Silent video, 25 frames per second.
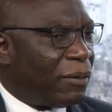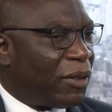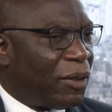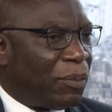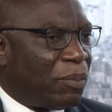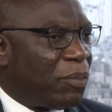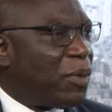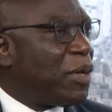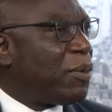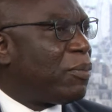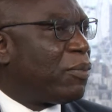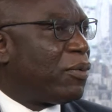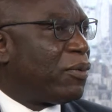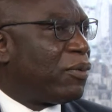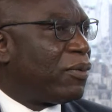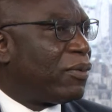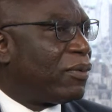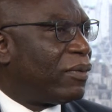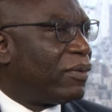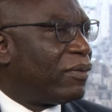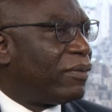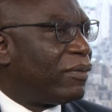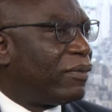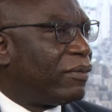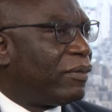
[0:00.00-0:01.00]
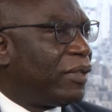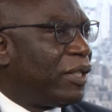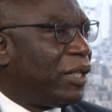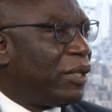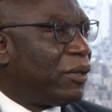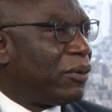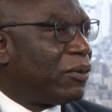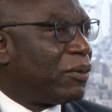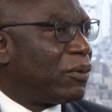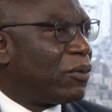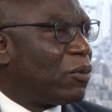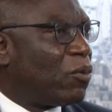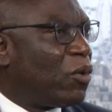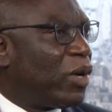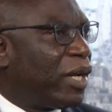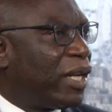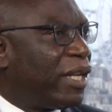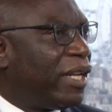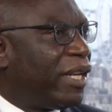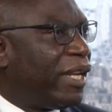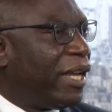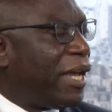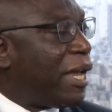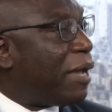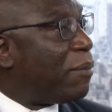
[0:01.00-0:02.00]
the people,
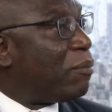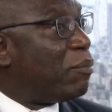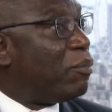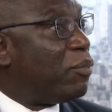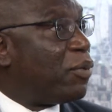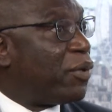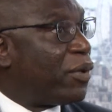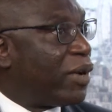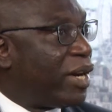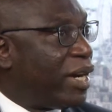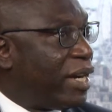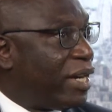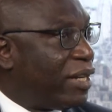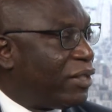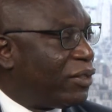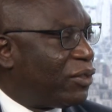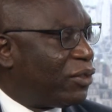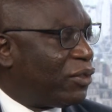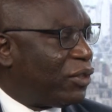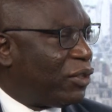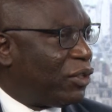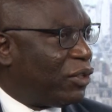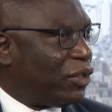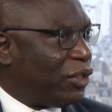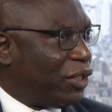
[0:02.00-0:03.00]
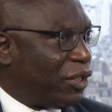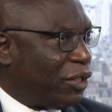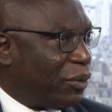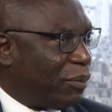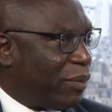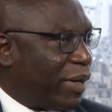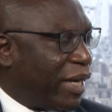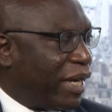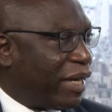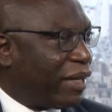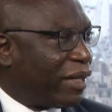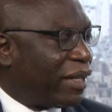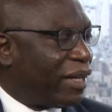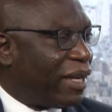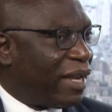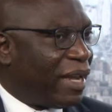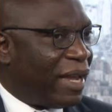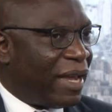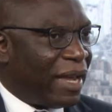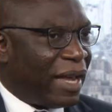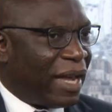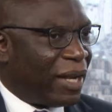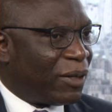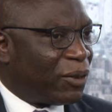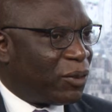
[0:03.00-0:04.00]
quickly embraced GT Bank.
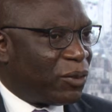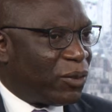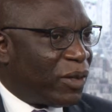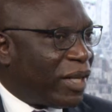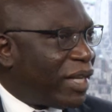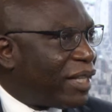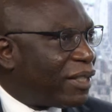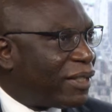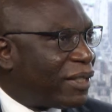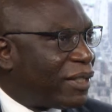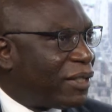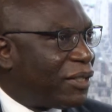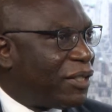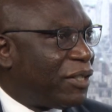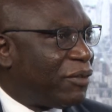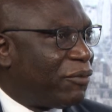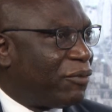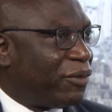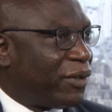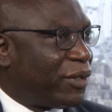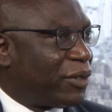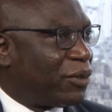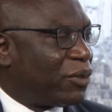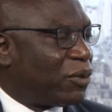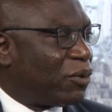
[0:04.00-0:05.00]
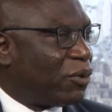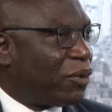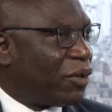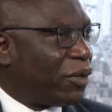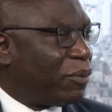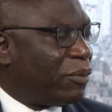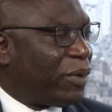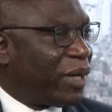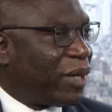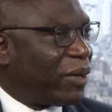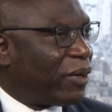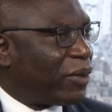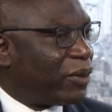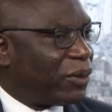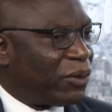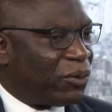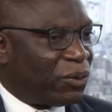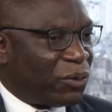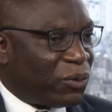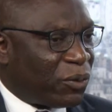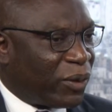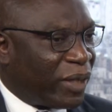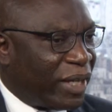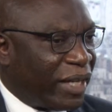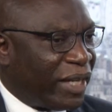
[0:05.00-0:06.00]
And today is a different story because
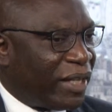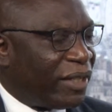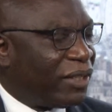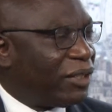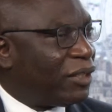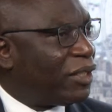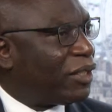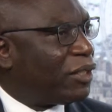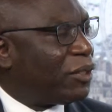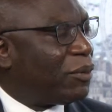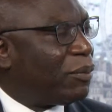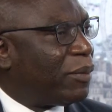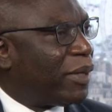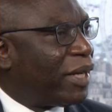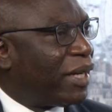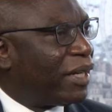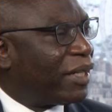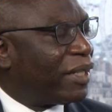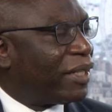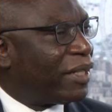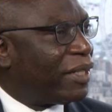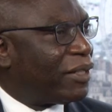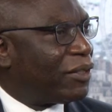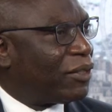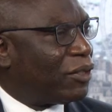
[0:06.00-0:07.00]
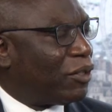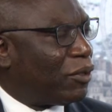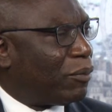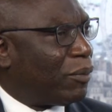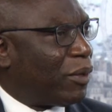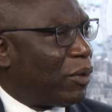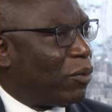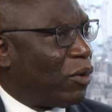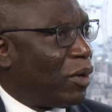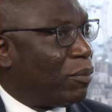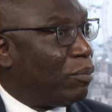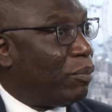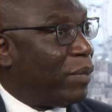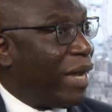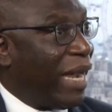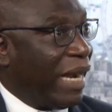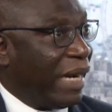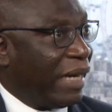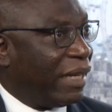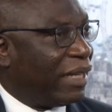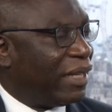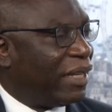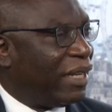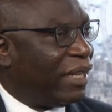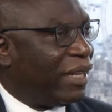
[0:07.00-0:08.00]
today GT Bank is #1
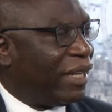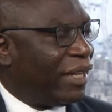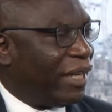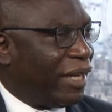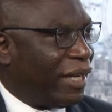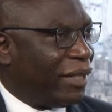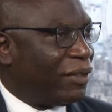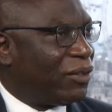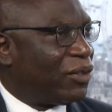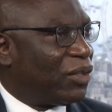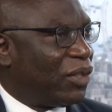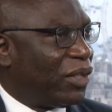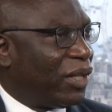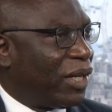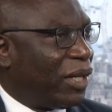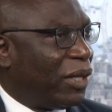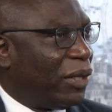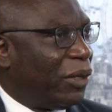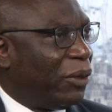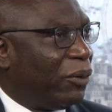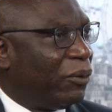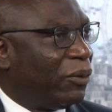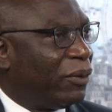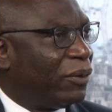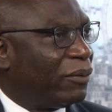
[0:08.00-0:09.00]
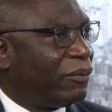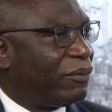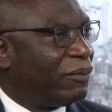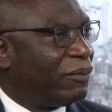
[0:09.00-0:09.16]
bank in Sierra Leone.